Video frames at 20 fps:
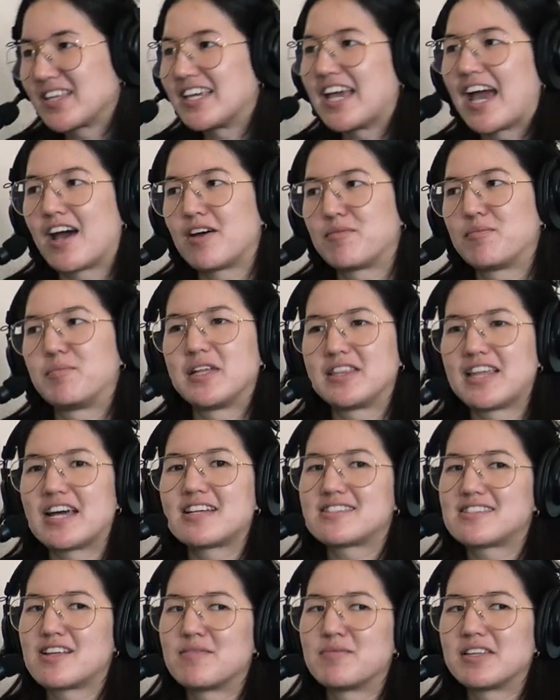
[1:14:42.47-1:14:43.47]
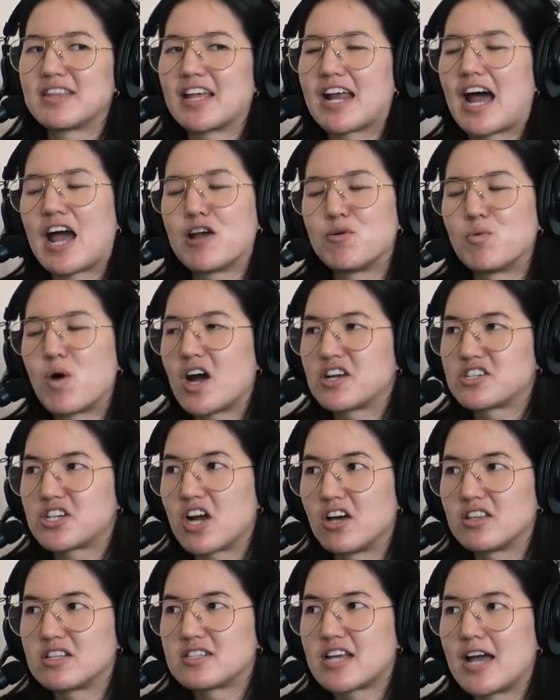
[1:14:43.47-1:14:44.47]
Yeah, but that's something that I watch
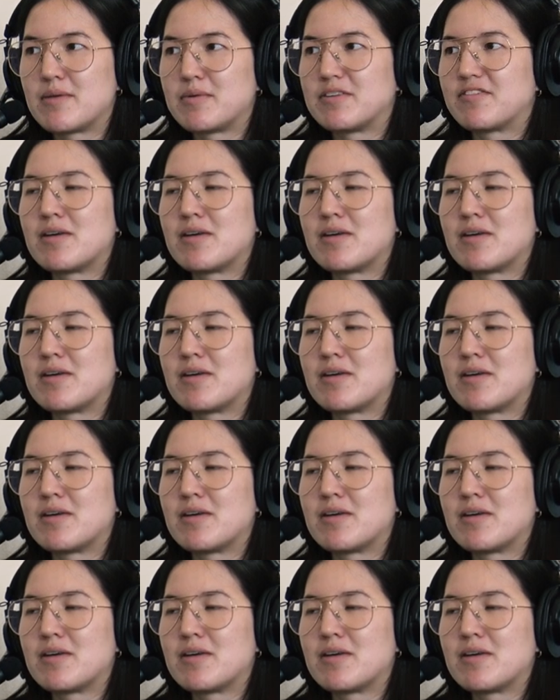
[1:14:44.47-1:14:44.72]
all the time.